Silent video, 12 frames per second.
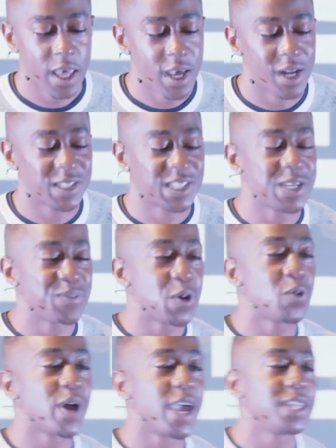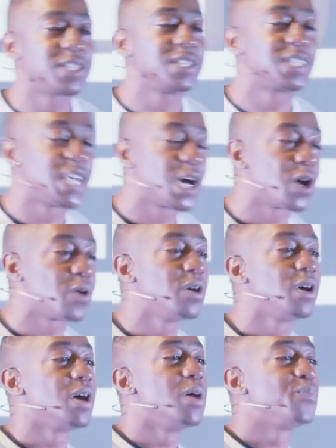And a simple way to tell
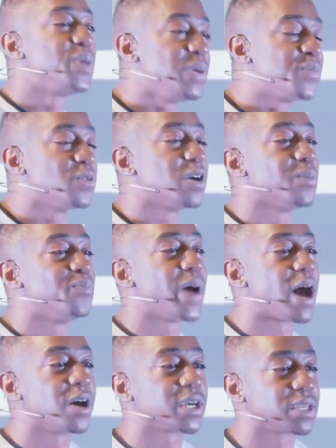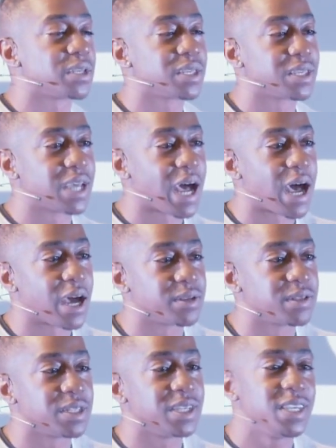people about God,
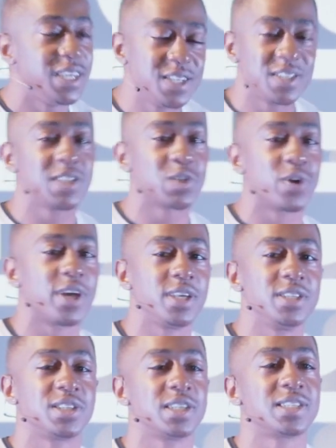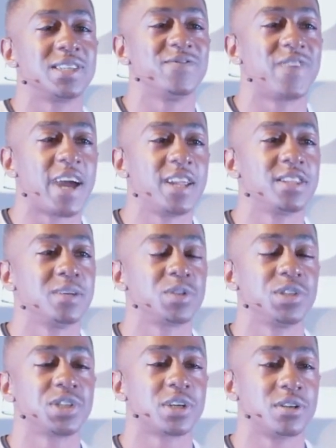the easiest way, is just inviting them
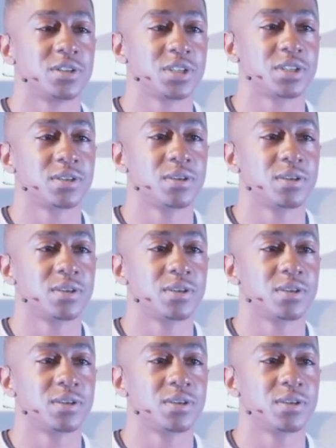to church.